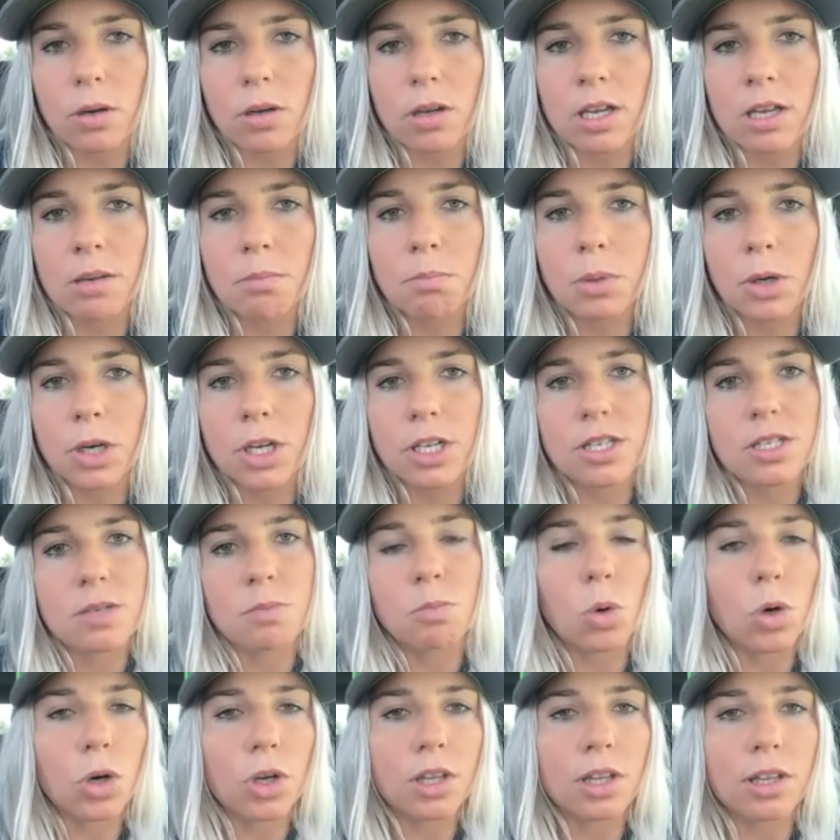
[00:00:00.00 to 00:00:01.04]
inputs
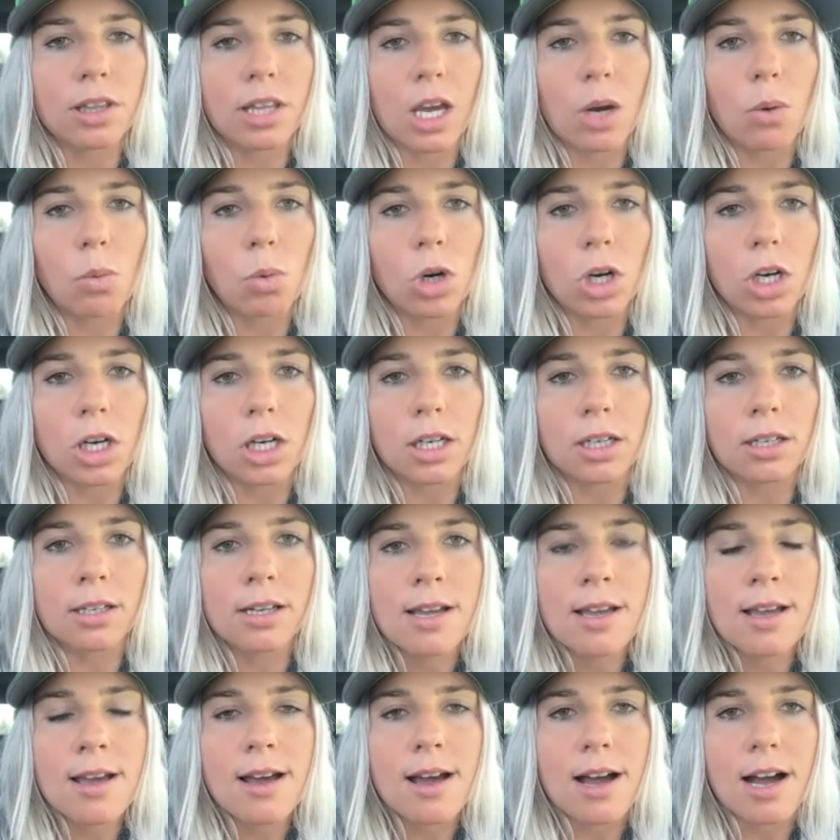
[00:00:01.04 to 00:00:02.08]
more than they were
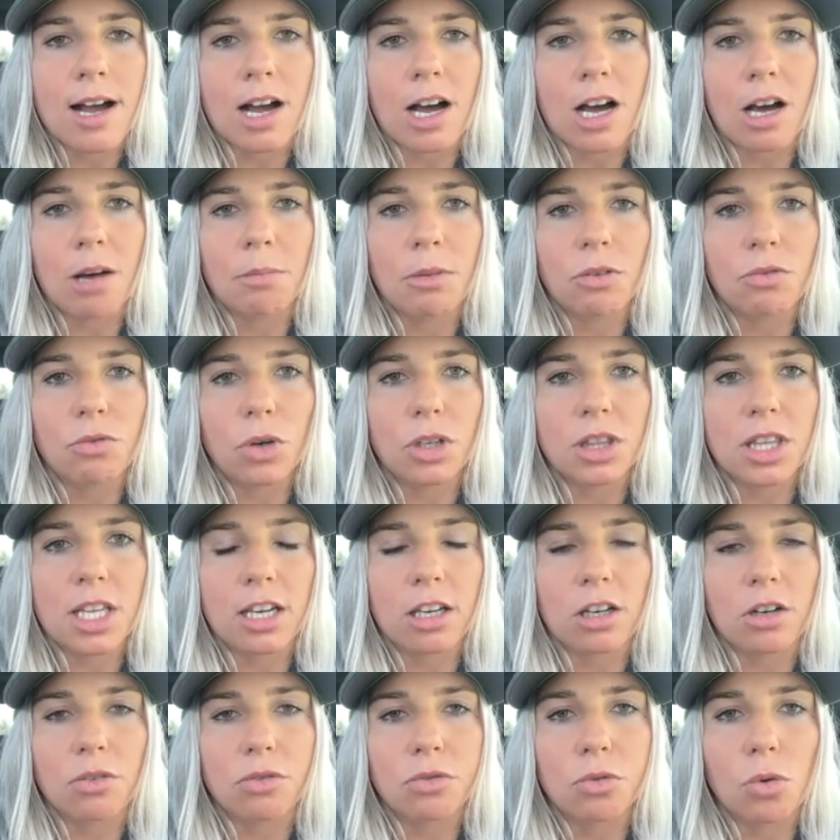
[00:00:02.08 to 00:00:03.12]
um, of what they
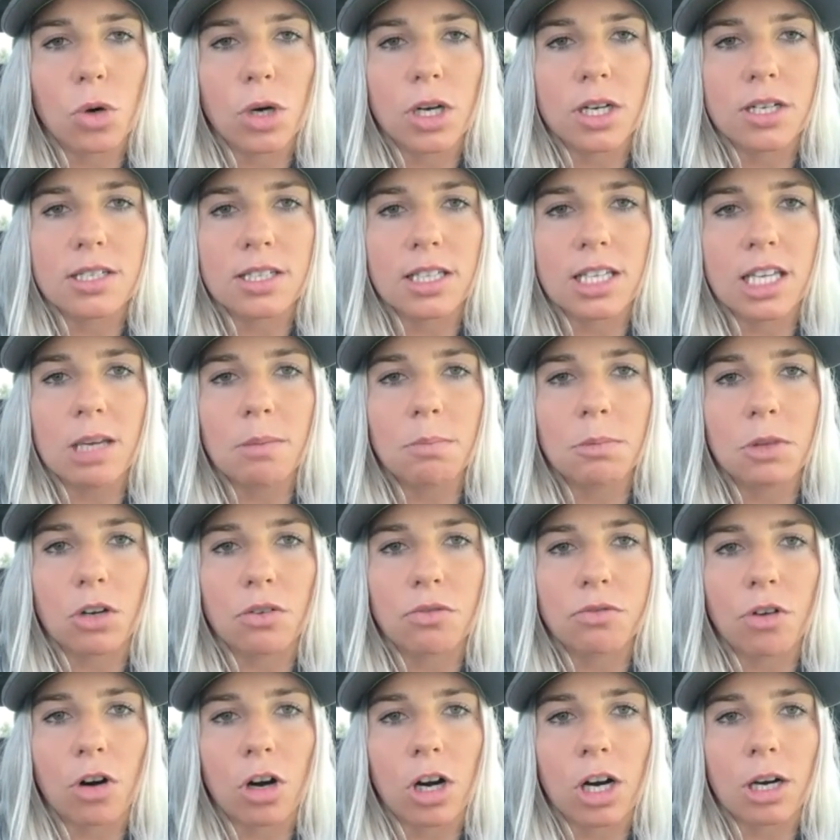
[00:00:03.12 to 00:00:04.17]
could afford to keep their
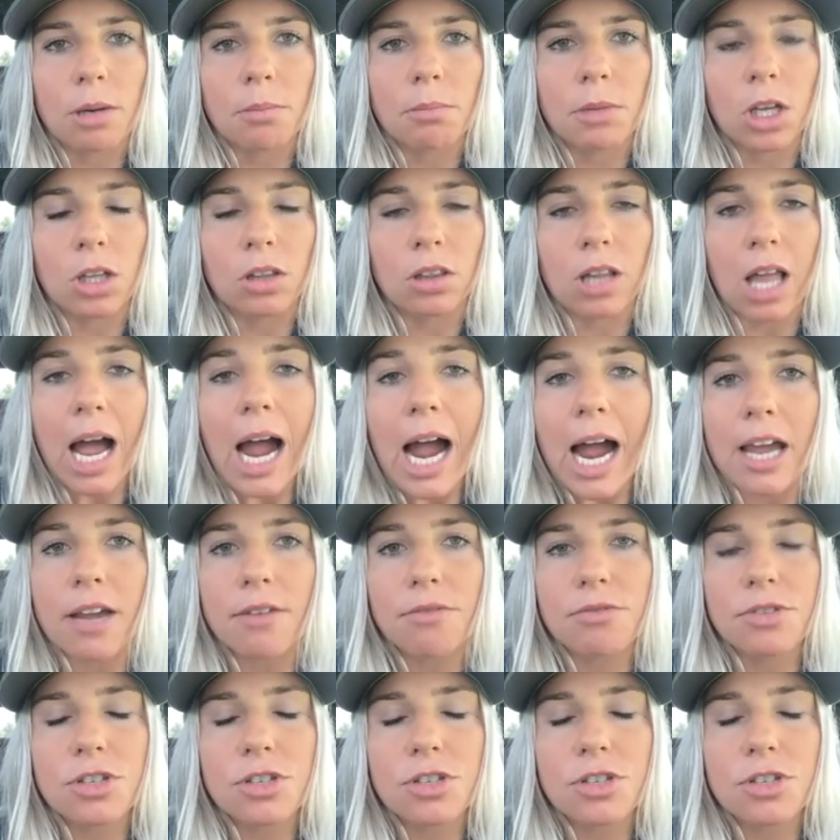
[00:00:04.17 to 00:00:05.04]
farm alive.